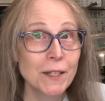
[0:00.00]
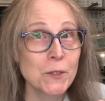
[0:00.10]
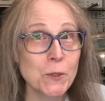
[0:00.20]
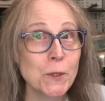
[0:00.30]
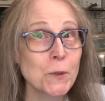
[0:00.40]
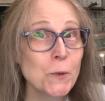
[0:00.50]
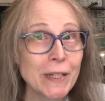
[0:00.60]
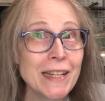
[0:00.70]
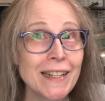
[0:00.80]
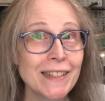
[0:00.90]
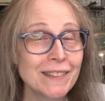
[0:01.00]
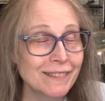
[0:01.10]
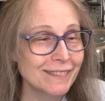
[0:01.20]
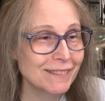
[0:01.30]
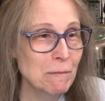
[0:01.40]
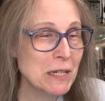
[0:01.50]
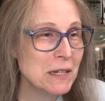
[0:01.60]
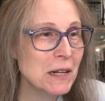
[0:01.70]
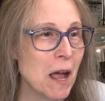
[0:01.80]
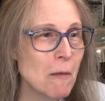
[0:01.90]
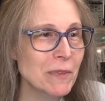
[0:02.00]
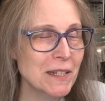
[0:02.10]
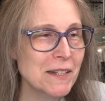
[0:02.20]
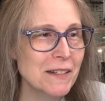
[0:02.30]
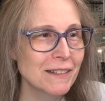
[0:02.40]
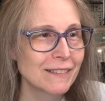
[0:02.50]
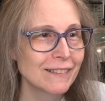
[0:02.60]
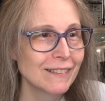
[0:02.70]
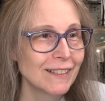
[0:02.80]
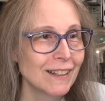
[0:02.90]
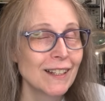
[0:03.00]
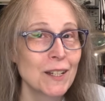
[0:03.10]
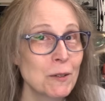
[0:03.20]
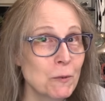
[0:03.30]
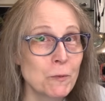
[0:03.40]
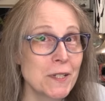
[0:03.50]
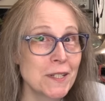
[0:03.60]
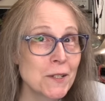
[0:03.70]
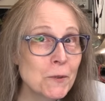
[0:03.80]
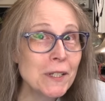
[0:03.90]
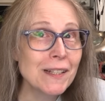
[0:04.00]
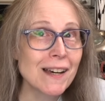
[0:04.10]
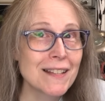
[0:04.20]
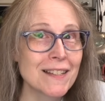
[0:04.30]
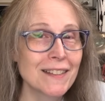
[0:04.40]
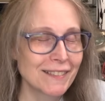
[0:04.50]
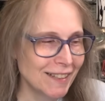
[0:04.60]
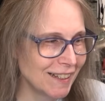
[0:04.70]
True, we did it. Mission accomplished. We just didn't realize it